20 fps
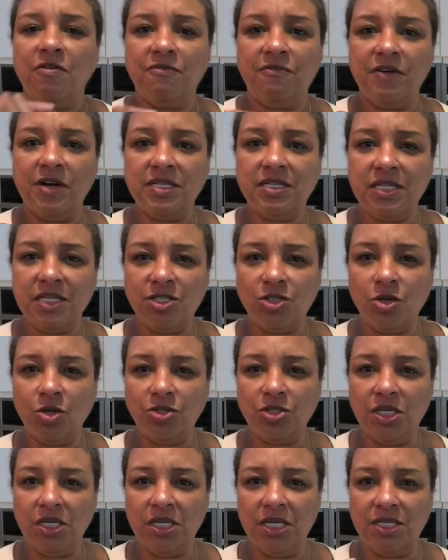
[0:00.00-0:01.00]
First, the
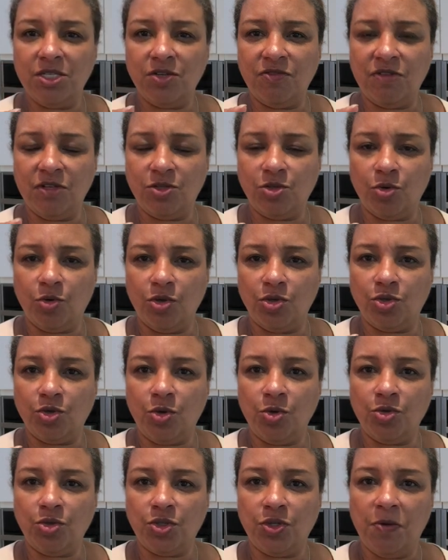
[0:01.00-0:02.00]
saltiness of the soy
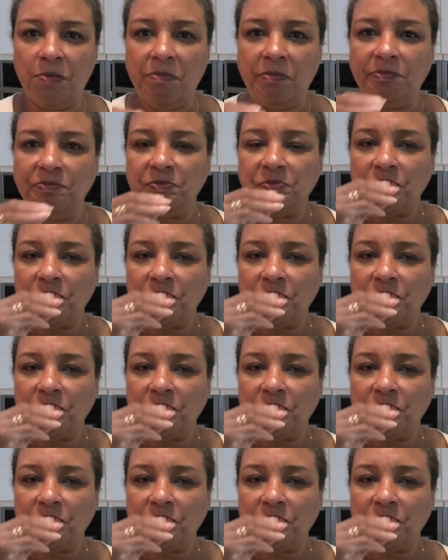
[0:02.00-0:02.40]
sauce.